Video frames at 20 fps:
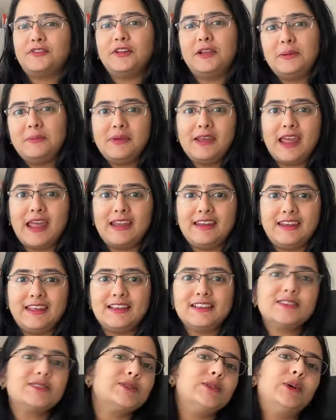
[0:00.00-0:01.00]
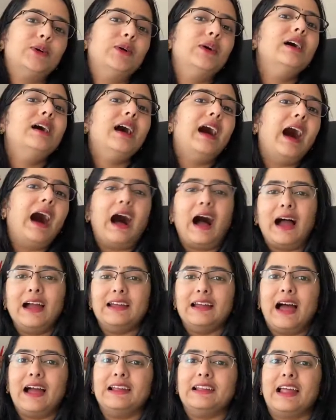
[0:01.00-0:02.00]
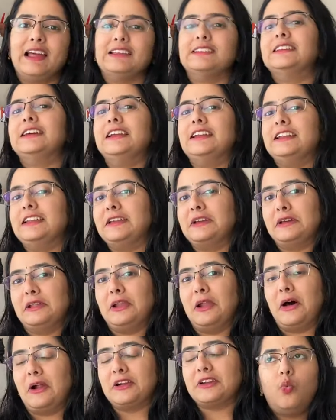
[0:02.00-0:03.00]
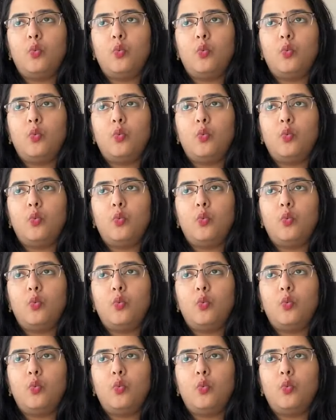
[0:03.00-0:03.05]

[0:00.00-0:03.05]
filmy endings so I, I like the ending a lot.